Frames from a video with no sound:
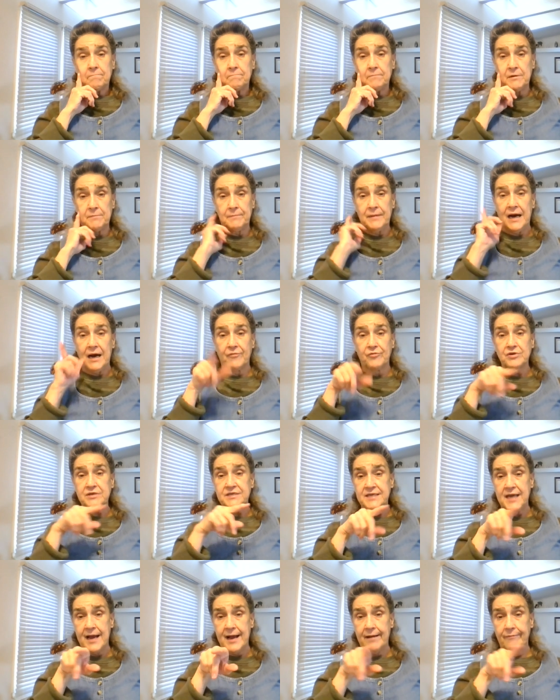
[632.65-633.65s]
But by the
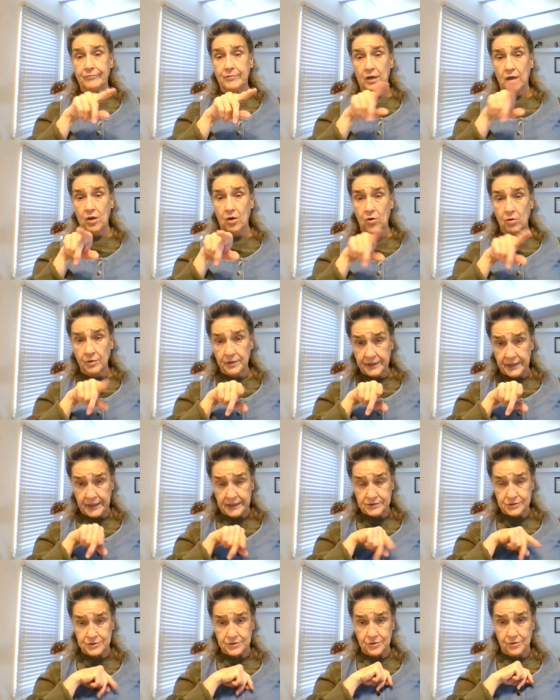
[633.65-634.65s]
time the Lord
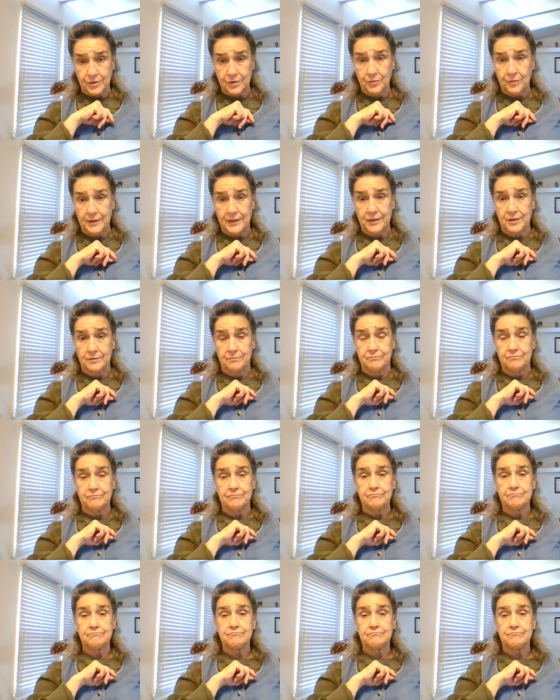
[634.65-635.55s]
gets through with them,